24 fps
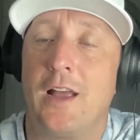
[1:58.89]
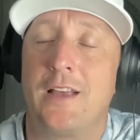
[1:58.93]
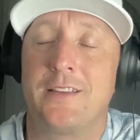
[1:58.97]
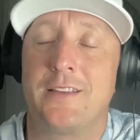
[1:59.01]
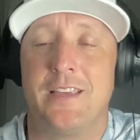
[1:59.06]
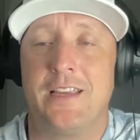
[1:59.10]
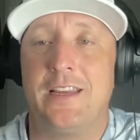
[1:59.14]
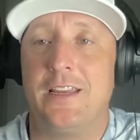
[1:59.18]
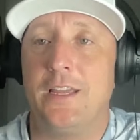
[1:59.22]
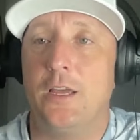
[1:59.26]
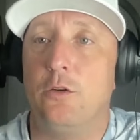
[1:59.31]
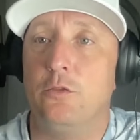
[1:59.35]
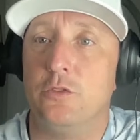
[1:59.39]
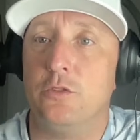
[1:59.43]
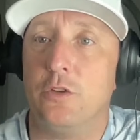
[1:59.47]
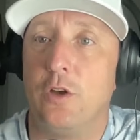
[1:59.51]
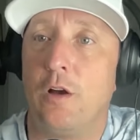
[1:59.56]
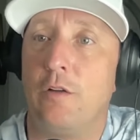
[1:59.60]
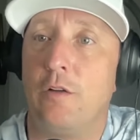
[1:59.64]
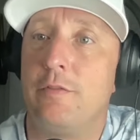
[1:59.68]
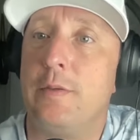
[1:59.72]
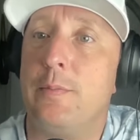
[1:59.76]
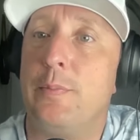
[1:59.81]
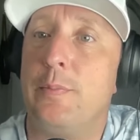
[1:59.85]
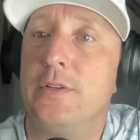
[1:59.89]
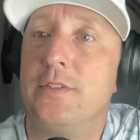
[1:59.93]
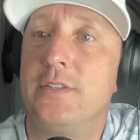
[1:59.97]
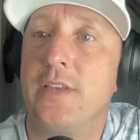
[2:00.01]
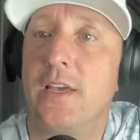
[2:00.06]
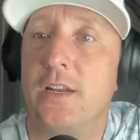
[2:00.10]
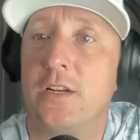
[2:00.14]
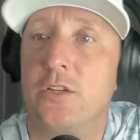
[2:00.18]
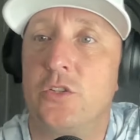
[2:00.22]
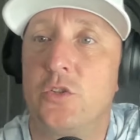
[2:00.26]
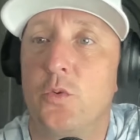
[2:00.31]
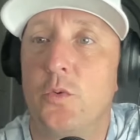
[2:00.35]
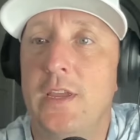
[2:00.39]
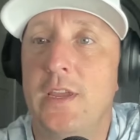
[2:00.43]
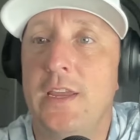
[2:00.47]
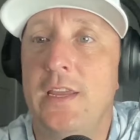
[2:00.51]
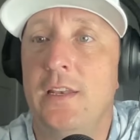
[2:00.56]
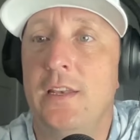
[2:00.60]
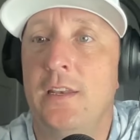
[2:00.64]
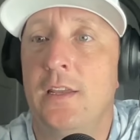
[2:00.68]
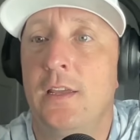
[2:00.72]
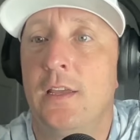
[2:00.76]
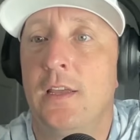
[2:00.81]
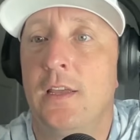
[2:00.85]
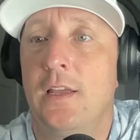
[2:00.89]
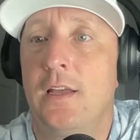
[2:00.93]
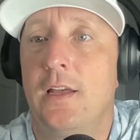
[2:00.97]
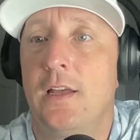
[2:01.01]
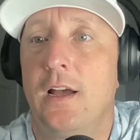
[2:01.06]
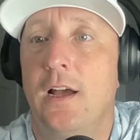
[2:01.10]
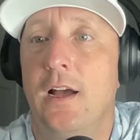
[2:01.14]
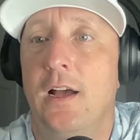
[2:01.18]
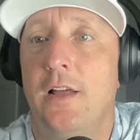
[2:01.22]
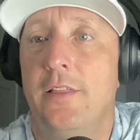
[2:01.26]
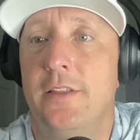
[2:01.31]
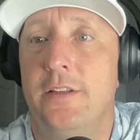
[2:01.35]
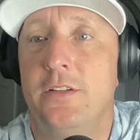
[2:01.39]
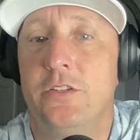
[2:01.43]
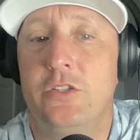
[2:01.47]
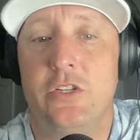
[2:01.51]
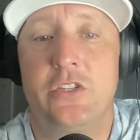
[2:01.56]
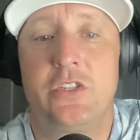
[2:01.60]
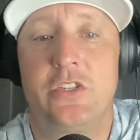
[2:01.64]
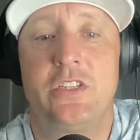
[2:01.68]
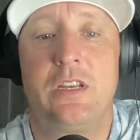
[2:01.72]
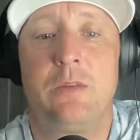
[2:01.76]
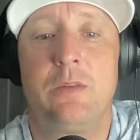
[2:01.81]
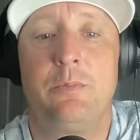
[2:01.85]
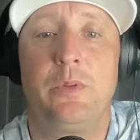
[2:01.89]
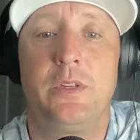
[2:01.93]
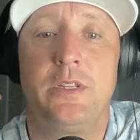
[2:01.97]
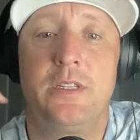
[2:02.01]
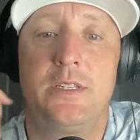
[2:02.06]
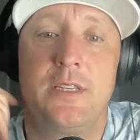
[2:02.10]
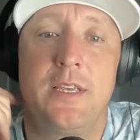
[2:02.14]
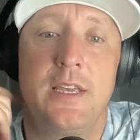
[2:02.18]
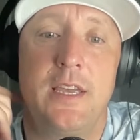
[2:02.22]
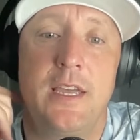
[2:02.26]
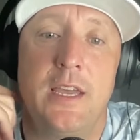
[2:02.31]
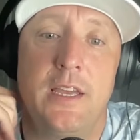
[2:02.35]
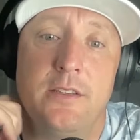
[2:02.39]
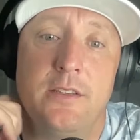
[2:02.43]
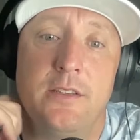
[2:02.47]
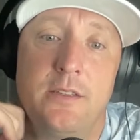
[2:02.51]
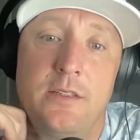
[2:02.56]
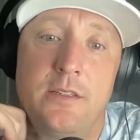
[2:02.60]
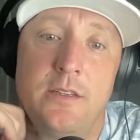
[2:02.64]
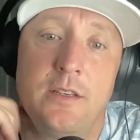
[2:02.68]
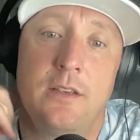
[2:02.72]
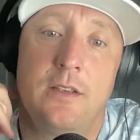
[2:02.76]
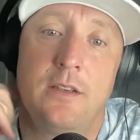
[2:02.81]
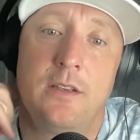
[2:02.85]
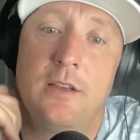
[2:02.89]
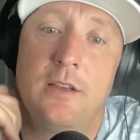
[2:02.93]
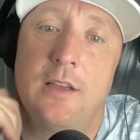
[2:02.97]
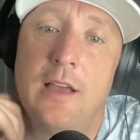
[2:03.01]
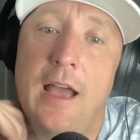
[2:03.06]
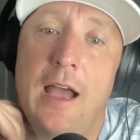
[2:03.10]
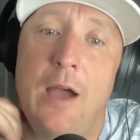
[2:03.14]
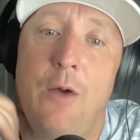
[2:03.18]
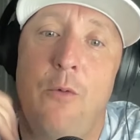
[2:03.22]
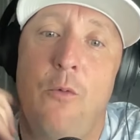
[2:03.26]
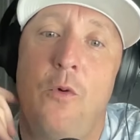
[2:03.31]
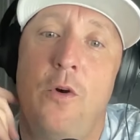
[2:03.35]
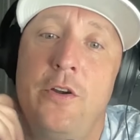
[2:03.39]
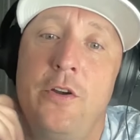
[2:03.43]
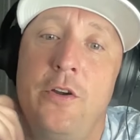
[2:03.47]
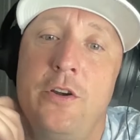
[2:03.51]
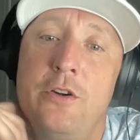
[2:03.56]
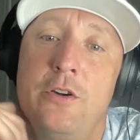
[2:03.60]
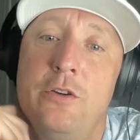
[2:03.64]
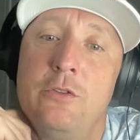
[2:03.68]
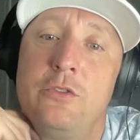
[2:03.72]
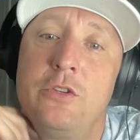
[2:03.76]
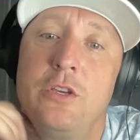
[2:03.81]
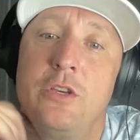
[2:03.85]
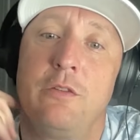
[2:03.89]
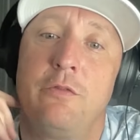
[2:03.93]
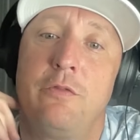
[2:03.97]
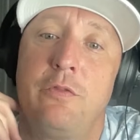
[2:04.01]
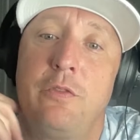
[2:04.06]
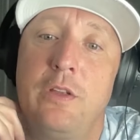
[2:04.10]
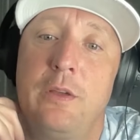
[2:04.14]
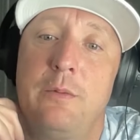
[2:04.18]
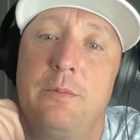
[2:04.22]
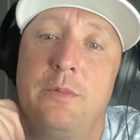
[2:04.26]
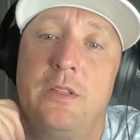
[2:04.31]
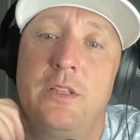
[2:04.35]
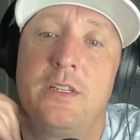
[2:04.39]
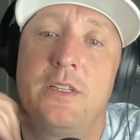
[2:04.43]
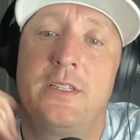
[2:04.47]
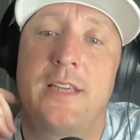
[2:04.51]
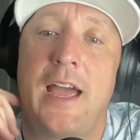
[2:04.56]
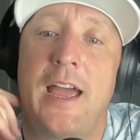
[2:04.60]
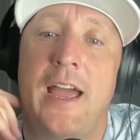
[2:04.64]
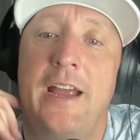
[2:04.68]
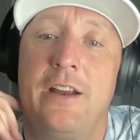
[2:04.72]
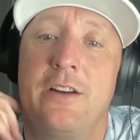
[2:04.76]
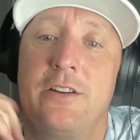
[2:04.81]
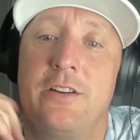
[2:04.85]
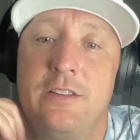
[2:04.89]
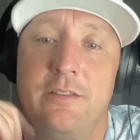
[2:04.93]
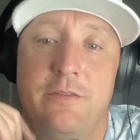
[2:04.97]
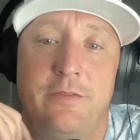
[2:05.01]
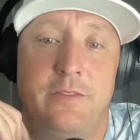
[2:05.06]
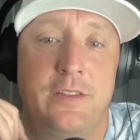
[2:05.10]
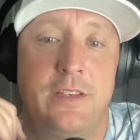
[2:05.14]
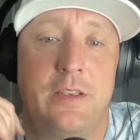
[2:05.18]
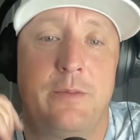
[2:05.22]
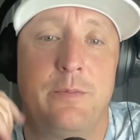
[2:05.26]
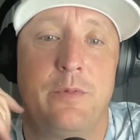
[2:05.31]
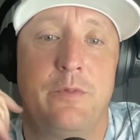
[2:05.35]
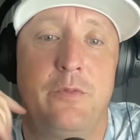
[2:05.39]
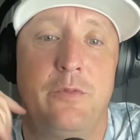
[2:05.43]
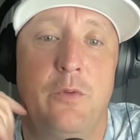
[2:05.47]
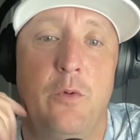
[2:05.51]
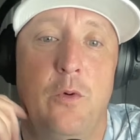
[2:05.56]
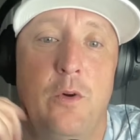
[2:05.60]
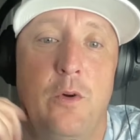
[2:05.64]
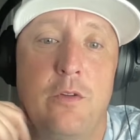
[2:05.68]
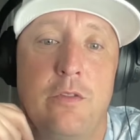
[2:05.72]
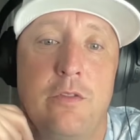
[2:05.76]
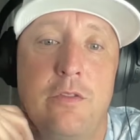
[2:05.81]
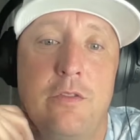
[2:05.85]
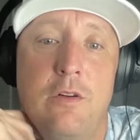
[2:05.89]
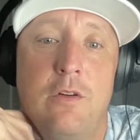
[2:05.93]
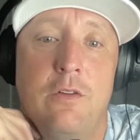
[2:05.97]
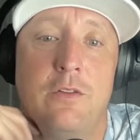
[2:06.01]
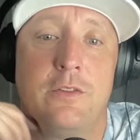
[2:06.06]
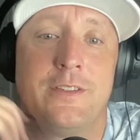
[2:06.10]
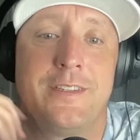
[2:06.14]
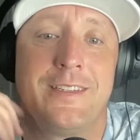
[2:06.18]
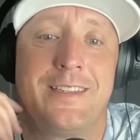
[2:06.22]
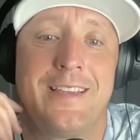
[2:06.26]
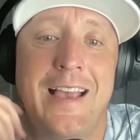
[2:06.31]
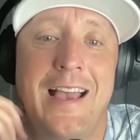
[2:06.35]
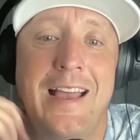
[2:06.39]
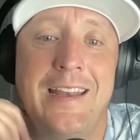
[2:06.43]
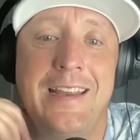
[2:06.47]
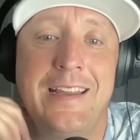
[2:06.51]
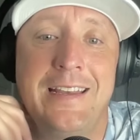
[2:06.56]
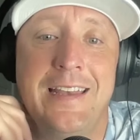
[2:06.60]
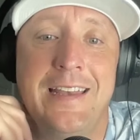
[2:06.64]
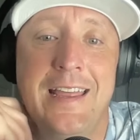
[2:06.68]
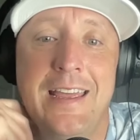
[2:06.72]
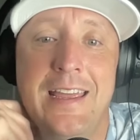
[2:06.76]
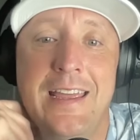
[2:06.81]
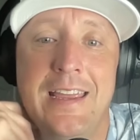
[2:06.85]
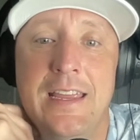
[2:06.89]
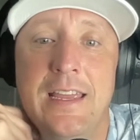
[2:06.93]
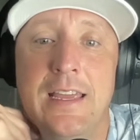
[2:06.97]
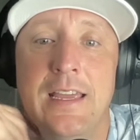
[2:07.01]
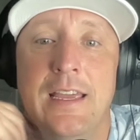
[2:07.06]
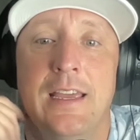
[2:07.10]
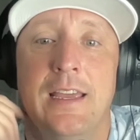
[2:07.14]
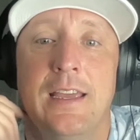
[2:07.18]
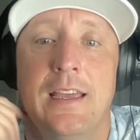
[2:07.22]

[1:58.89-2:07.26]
I say goes off. He puts out a tweet that just simply says, I wonder who's going to flip to the Tigers December 4th on signing day.